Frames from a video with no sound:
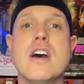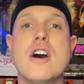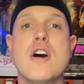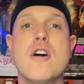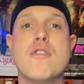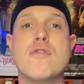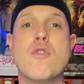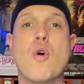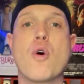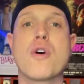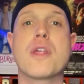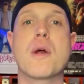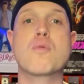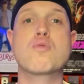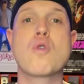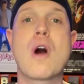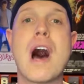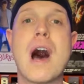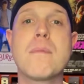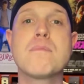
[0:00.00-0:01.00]
for the
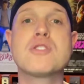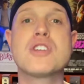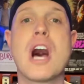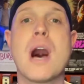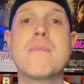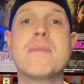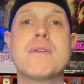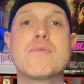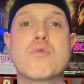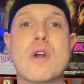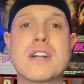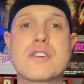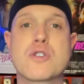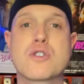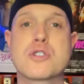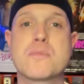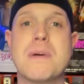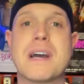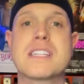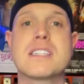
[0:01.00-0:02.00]
Rob Zombie
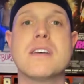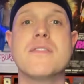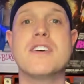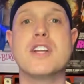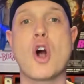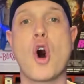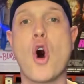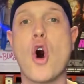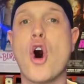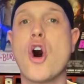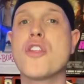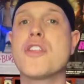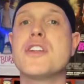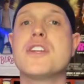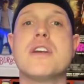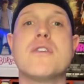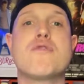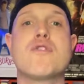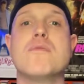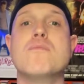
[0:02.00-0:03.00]
retrospective and all the
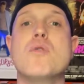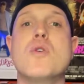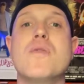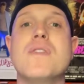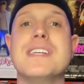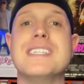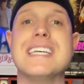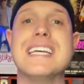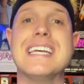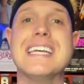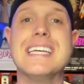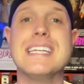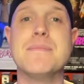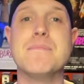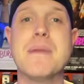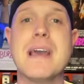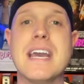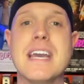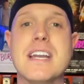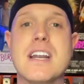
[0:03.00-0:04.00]
different movies he'd
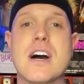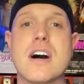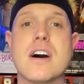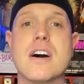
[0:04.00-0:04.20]
made